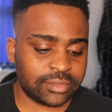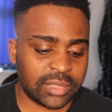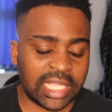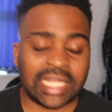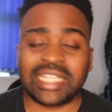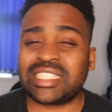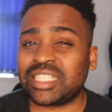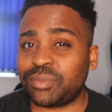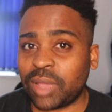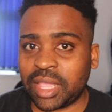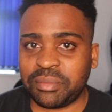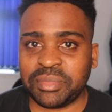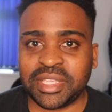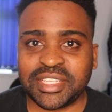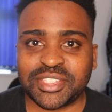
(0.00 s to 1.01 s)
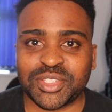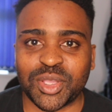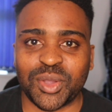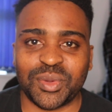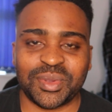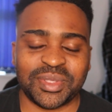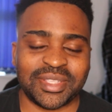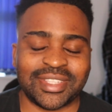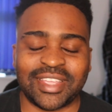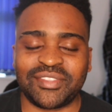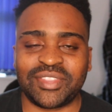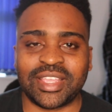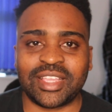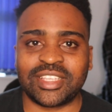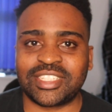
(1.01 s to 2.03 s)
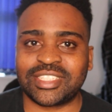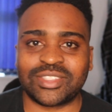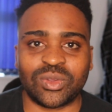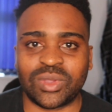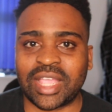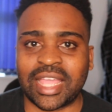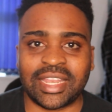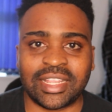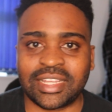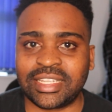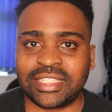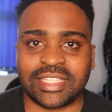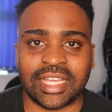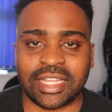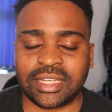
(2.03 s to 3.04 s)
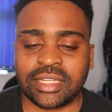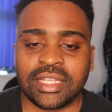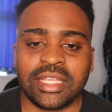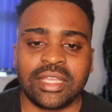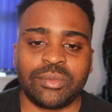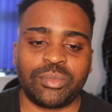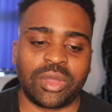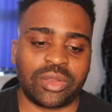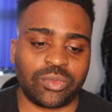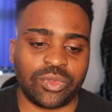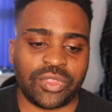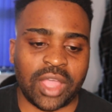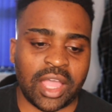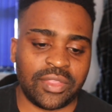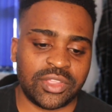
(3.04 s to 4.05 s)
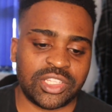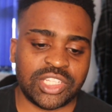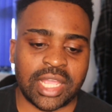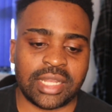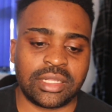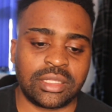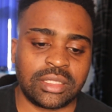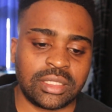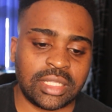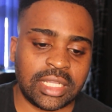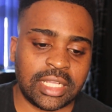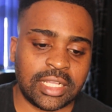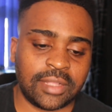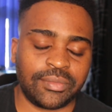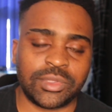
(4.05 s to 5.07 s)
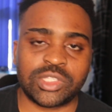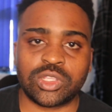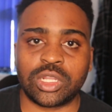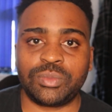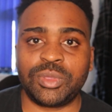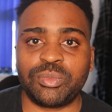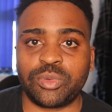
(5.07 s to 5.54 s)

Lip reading: edited by me, so everything is just organically done. But with the other channel, it's going to be